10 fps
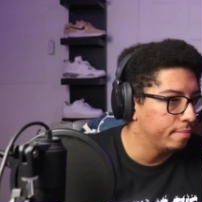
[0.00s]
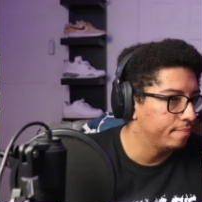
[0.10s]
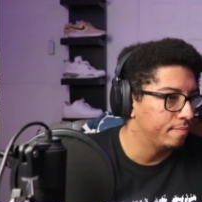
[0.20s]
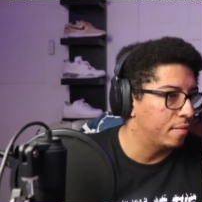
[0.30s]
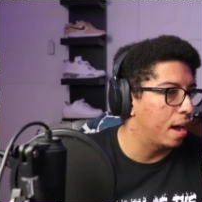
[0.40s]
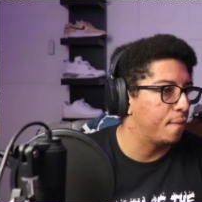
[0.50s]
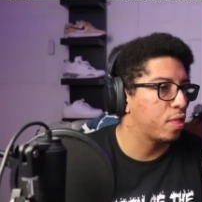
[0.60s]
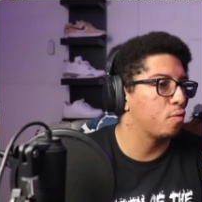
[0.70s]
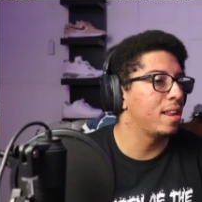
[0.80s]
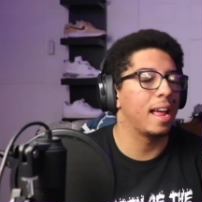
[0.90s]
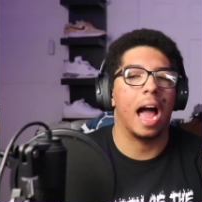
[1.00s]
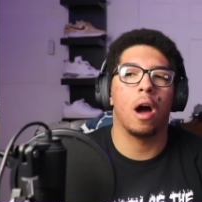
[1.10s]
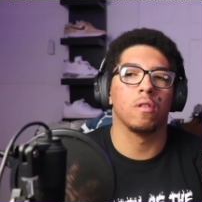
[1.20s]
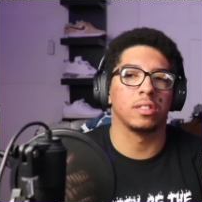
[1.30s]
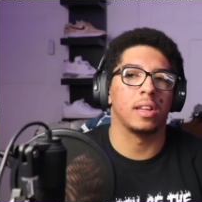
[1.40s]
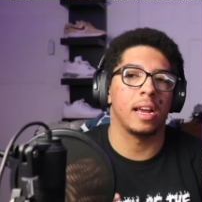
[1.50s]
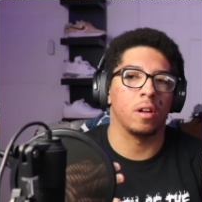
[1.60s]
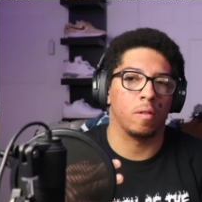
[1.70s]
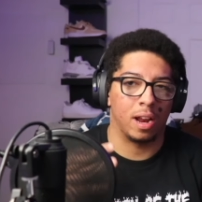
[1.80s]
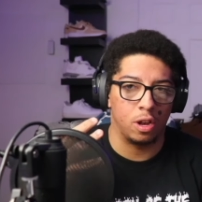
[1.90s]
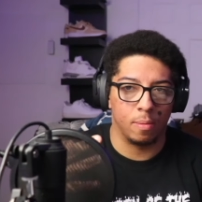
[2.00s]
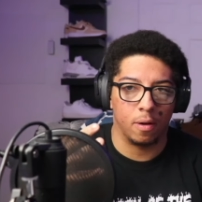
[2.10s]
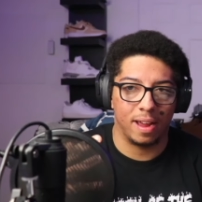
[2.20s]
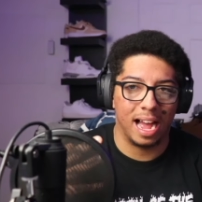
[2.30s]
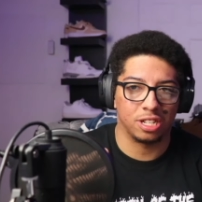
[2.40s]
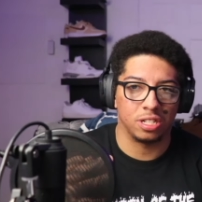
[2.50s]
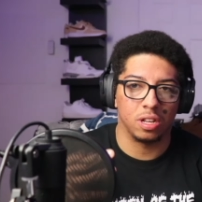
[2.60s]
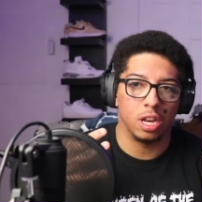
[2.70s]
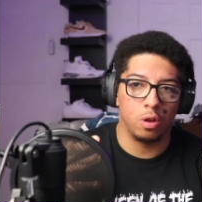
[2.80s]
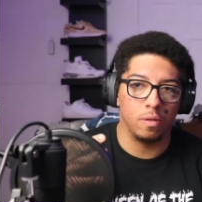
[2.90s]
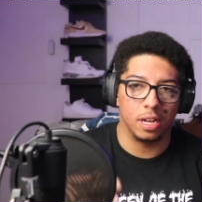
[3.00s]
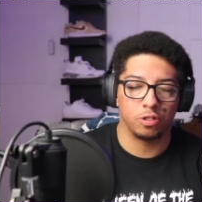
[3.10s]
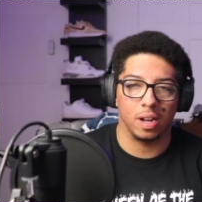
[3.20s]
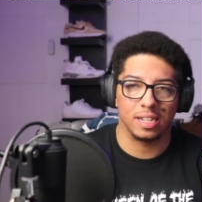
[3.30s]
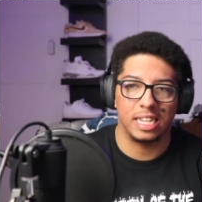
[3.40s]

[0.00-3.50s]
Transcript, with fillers: Not three hours later, when I do my reactions to the two diss tracks,